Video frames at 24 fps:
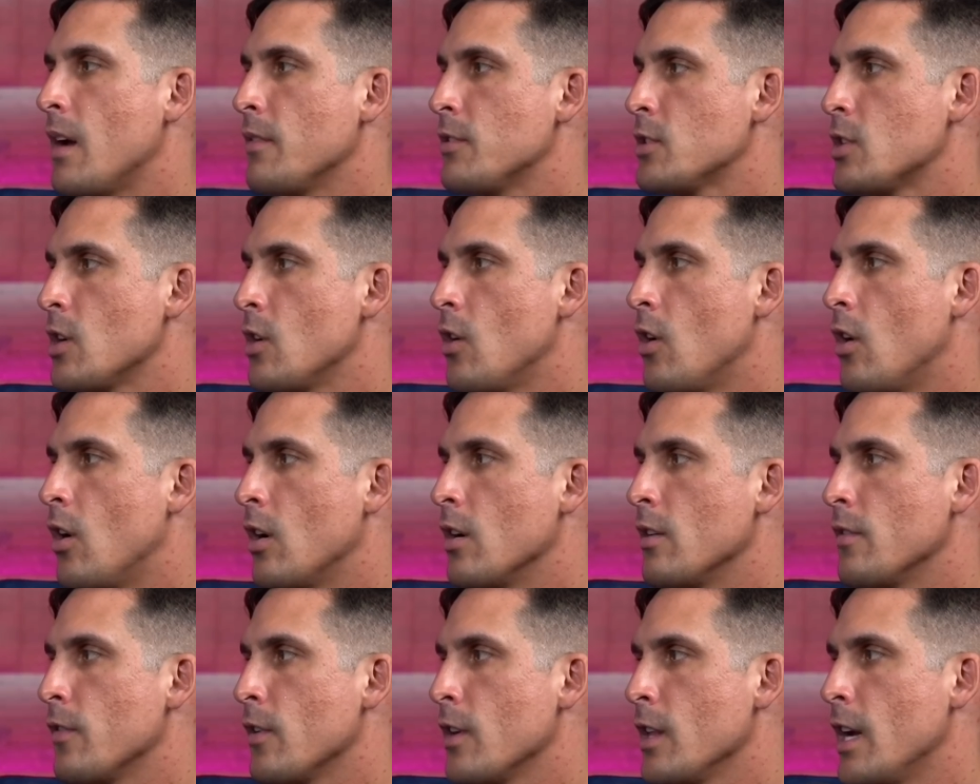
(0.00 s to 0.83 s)
so
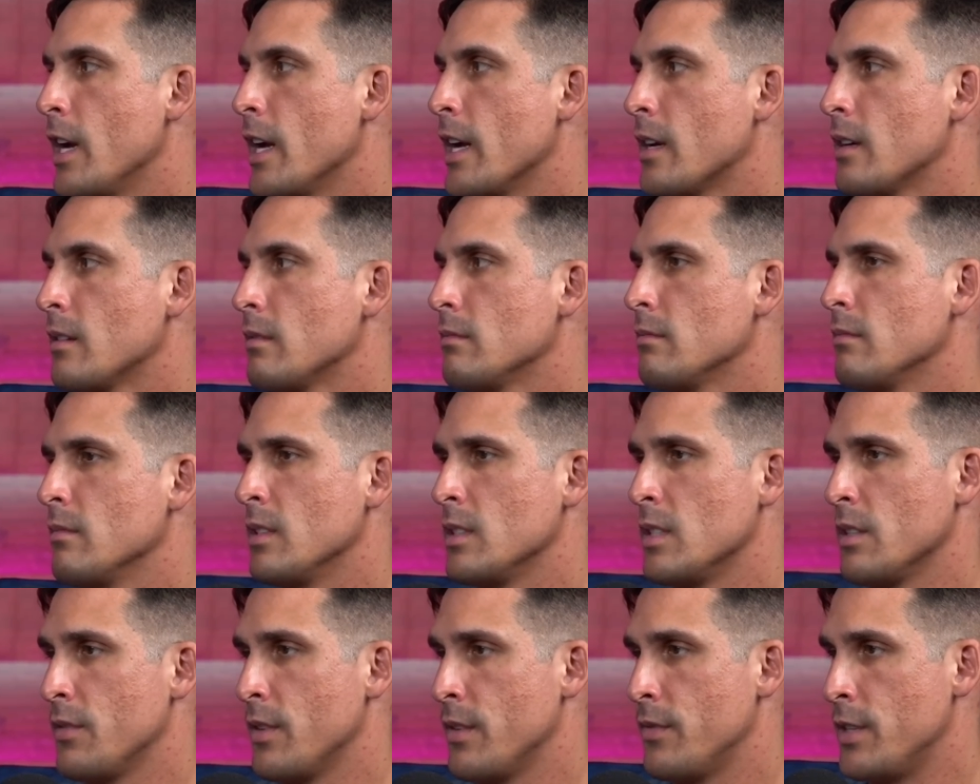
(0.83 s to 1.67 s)
hard for like,
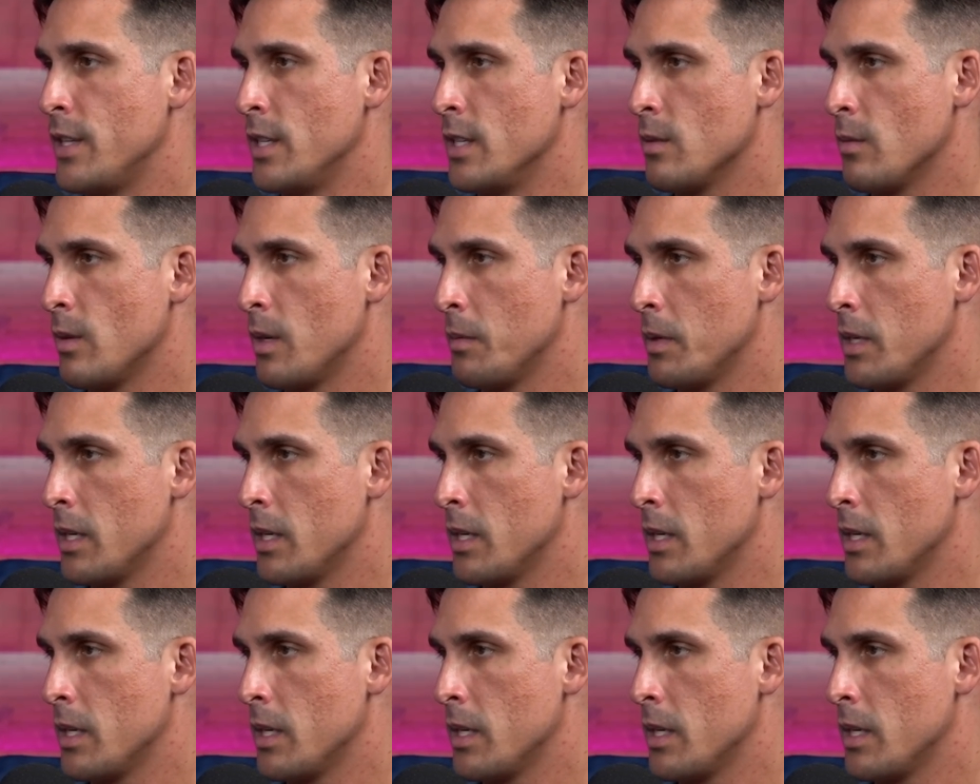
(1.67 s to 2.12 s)
was it 15, 20 minutes?